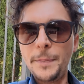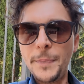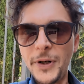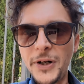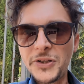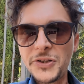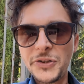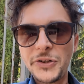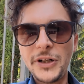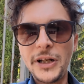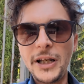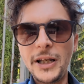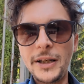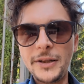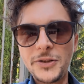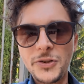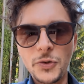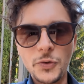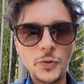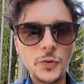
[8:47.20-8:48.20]

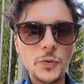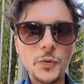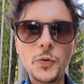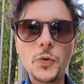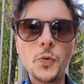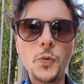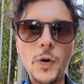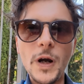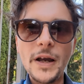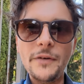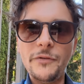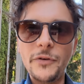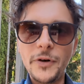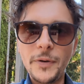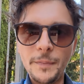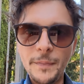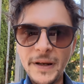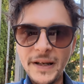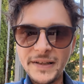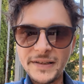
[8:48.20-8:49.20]
personal, so
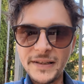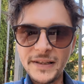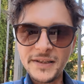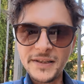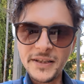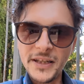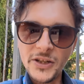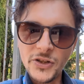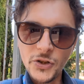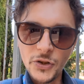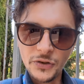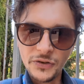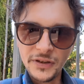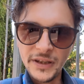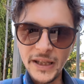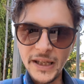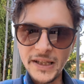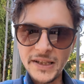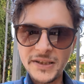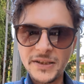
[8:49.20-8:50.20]
whoever makes decision
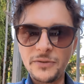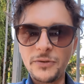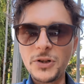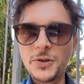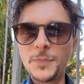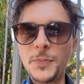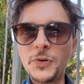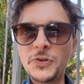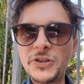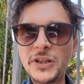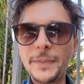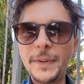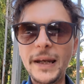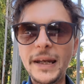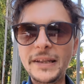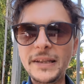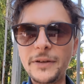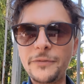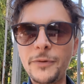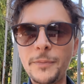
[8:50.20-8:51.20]
takes the
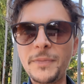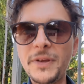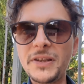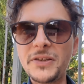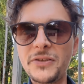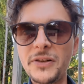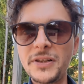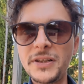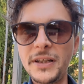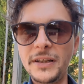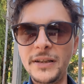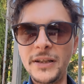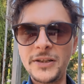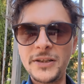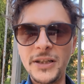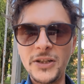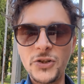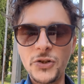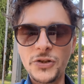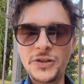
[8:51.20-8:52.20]
responsibility from these
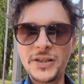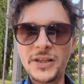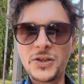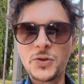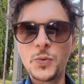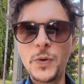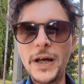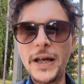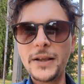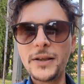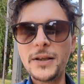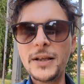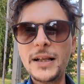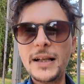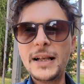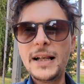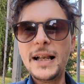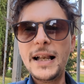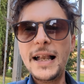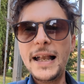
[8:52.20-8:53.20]
decisions as well.
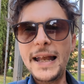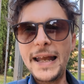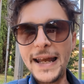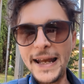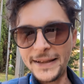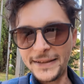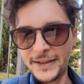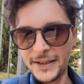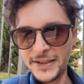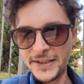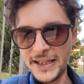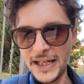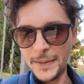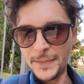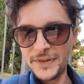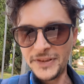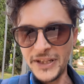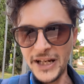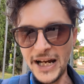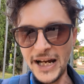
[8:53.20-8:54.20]
At the
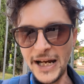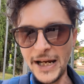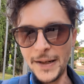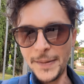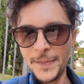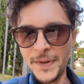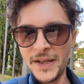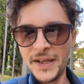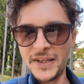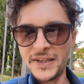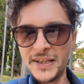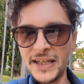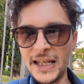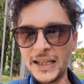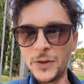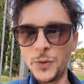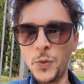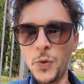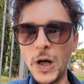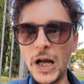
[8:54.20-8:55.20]
same time, he
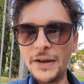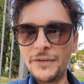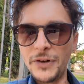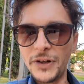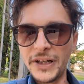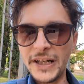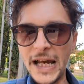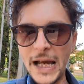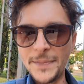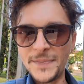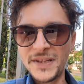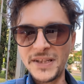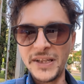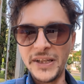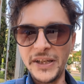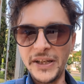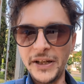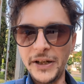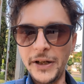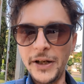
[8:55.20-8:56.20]
said whoever comes
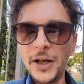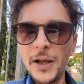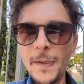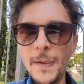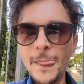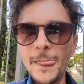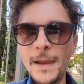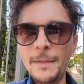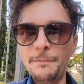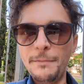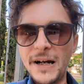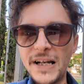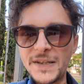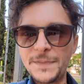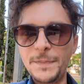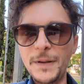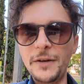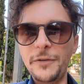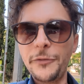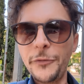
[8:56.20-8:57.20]
here
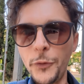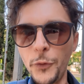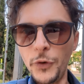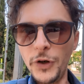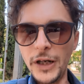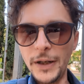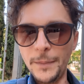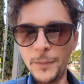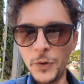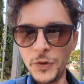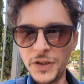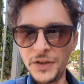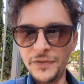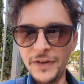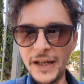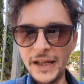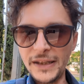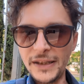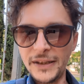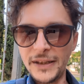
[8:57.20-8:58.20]
must be fully
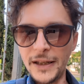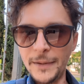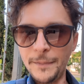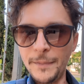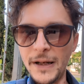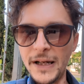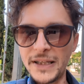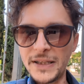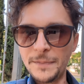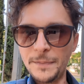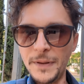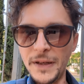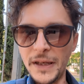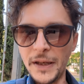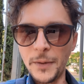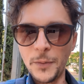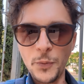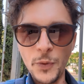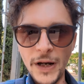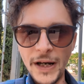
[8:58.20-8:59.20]
motivated and must
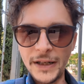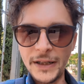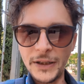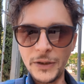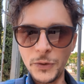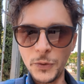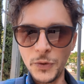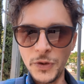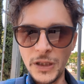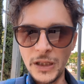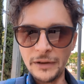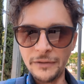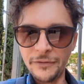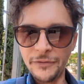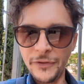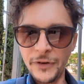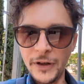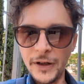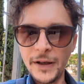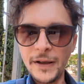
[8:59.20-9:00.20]
be ready to give
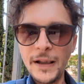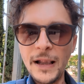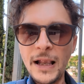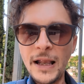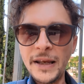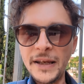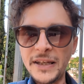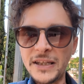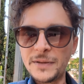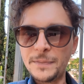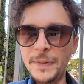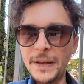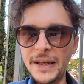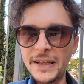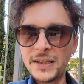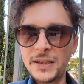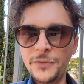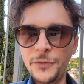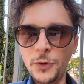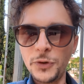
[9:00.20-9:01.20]
his
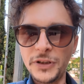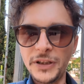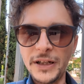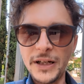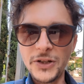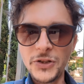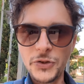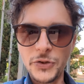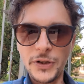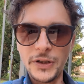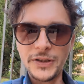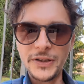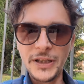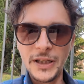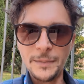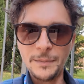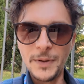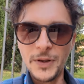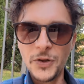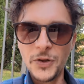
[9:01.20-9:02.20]
best for the national team,